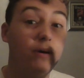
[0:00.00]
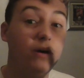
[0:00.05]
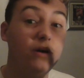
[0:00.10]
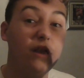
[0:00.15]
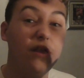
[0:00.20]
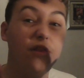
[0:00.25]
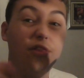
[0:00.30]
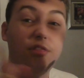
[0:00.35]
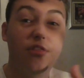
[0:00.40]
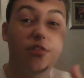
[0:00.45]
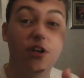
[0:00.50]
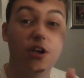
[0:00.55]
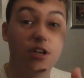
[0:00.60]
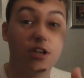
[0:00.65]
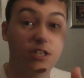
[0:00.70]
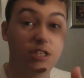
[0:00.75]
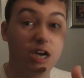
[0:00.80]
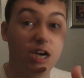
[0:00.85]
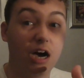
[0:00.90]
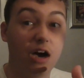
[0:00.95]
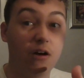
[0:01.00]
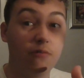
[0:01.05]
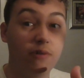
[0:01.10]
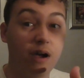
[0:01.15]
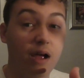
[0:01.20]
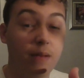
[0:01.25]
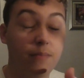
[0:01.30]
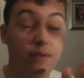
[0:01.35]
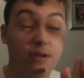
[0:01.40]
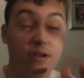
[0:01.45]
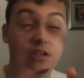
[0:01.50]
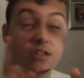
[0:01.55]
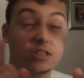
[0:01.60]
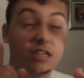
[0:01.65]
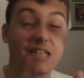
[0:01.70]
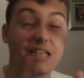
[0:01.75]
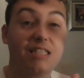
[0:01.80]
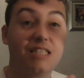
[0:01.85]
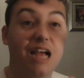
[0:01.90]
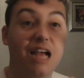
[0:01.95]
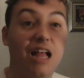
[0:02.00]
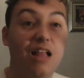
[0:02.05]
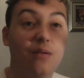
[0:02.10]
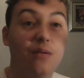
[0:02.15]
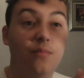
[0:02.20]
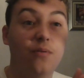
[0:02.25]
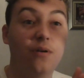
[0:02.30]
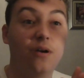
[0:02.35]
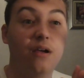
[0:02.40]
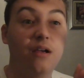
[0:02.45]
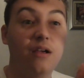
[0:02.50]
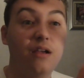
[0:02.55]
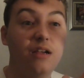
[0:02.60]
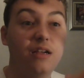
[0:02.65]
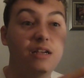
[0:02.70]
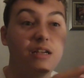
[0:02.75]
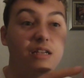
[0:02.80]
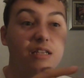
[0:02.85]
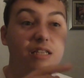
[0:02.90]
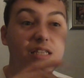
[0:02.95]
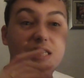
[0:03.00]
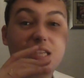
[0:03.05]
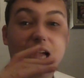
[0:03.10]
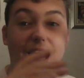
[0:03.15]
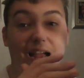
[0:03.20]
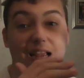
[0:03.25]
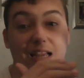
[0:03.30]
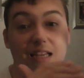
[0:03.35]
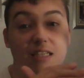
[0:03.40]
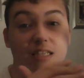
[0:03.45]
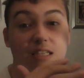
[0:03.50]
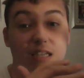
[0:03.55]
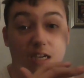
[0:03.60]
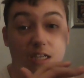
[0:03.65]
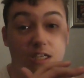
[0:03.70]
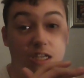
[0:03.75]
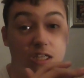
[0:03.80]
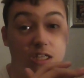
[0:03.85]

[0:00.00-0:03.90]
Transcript: build a third dark ride because Excalibur site as